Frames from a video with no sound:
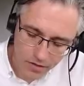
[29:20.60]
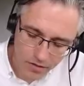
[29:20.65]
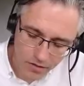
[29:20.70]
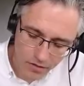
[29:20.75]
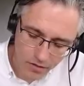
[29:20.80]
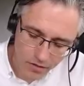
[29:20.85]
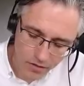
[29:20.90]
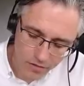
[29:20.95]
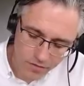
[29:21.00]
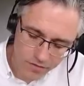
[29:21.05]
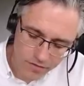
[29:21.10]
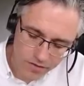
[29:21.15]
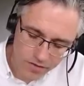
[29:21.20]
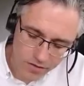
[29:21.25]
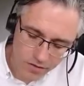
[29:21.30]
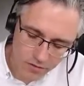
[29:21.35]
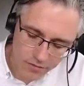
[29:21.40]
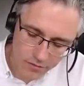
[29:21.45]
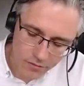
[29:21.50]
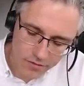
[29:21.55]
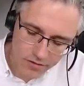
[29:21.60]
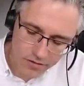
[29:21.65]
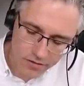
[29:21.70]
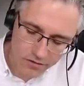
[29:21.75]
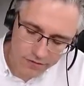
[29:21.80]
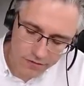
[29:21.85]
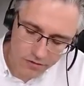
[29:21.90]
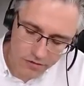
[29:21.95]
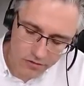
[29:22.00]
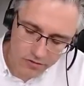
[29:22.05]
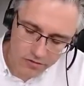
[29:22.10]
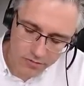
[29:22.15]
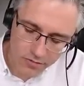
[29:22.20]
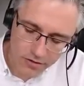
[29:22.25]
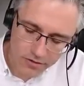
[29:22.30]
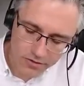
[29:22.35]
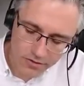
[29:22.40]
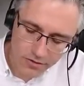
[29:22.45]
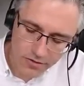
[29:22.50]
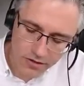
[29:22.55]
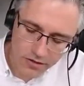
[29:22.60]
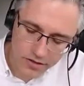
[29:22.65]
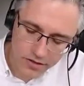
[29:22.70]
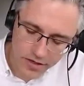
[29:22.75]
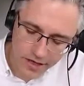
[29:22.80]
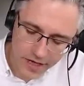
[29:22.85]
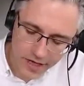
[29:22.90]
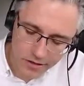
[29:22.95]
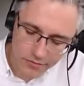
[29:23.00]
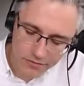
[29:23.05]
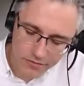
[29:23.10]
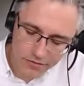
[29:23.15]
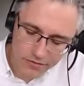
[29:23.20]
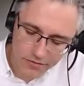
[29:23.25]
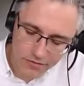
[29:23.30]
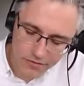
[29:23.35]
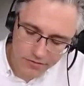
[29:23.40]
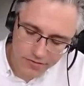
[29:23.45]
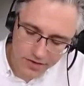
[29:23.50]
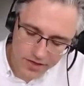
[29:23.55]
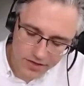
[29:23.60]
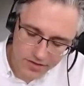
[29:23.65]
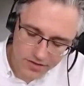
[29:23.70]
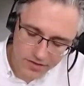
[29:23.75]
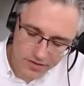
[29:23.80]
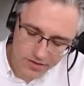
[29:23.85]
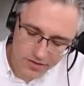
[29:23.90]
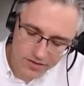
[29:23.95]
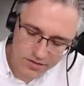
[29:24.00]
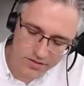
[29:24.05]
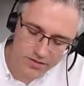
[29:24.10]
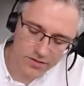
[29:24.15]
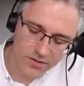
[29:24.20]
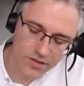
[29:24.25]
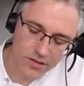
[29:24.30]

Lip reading: of sovereign default, because you can count on investors